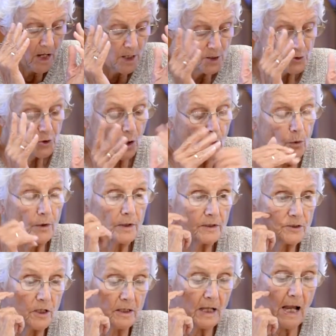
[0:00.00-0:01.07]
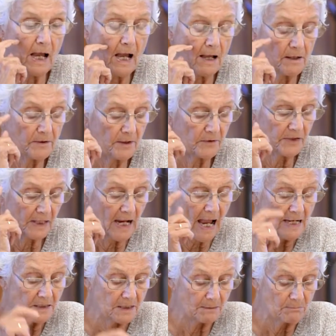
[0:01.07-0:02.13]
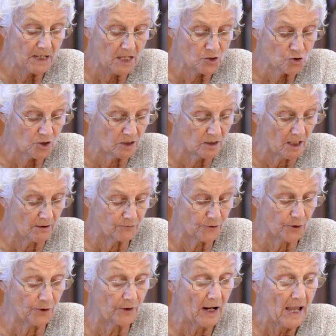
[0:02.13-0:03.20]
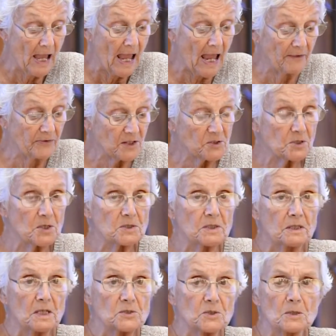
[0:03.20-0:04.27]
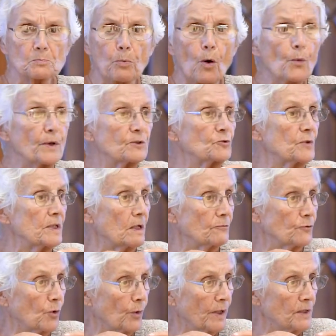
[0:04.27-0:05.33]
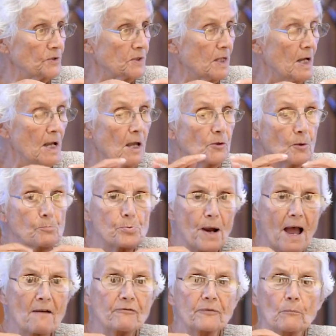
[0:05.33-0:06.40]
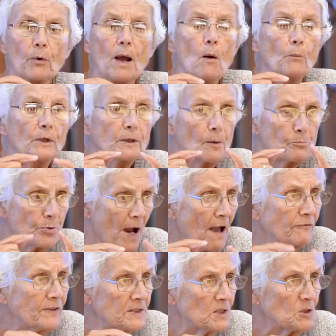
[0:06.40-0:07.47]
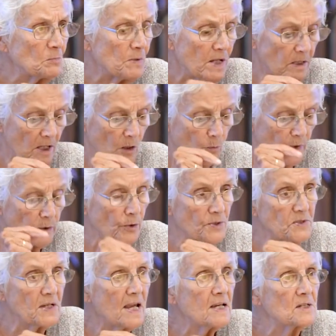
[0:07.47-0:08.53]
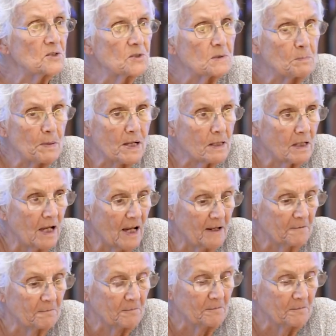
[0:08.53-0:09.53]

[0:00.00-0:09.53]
So the condemnation of her, and this is poetry, of course. When the prophet is speaking, when Hosea is speaking,